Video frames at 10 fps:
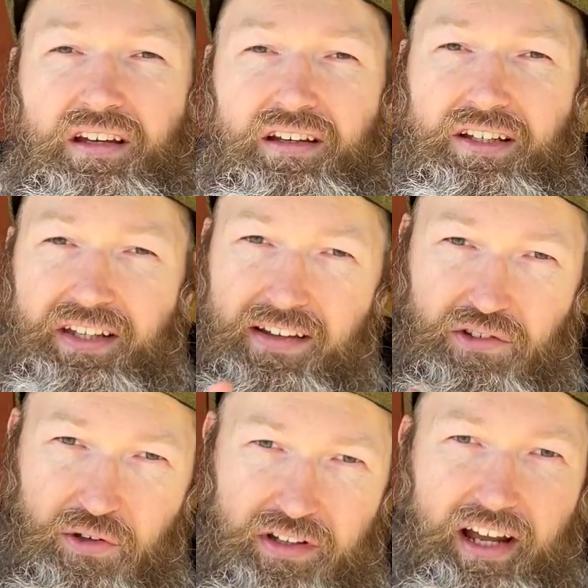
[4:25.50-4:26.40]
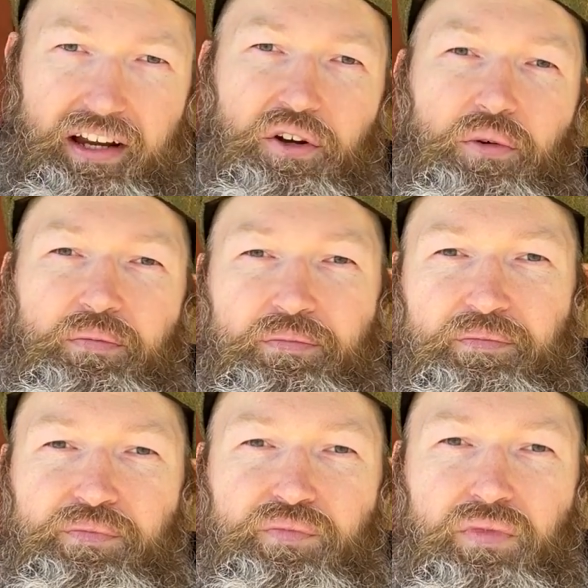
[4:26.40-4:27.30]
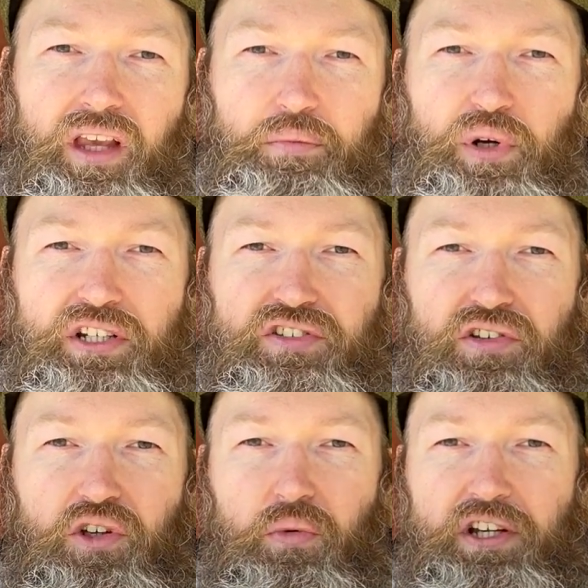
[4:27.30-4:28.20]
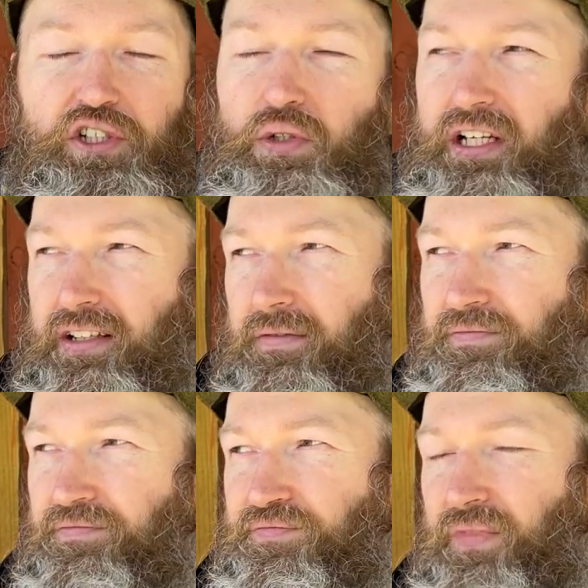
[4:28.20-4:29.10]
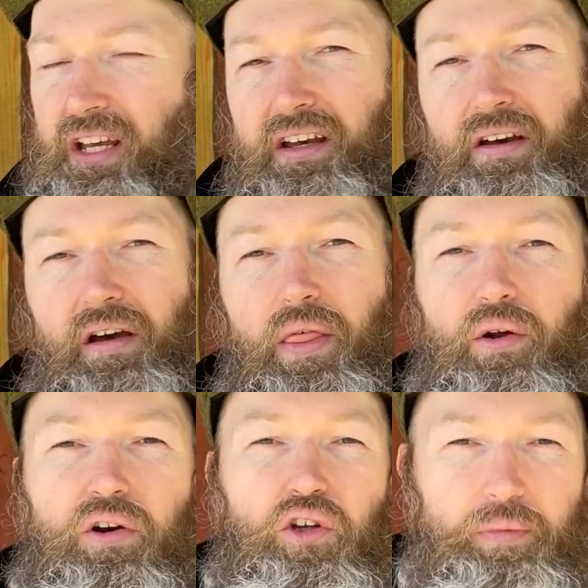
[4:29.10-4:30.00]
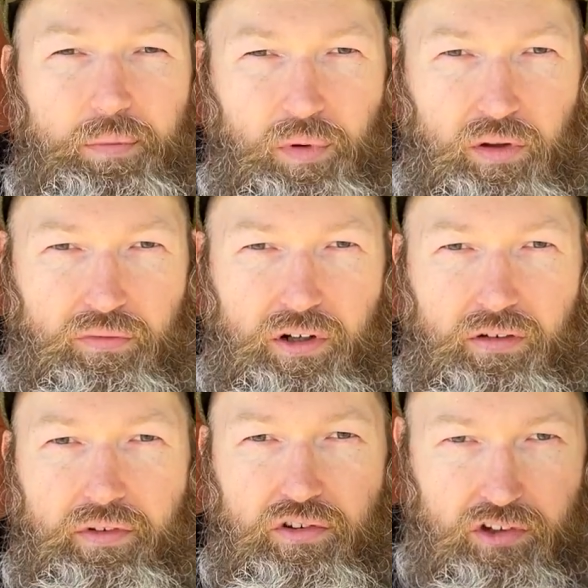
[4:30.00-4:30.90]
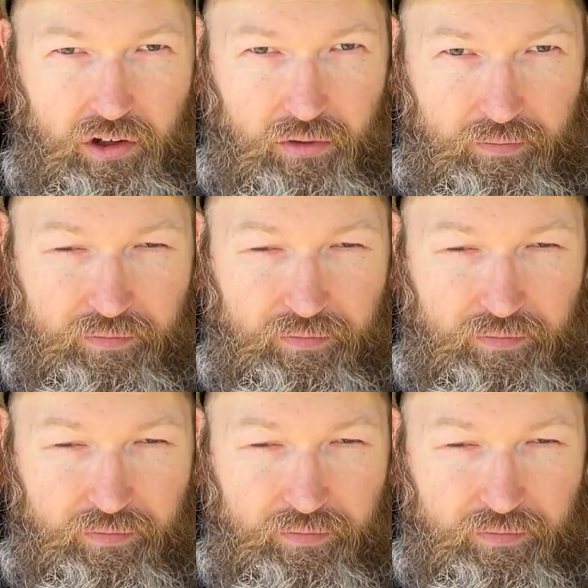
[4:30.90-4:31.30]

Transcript: it takes two to tango. A bridge is a two-way street. There are two people involved. There's you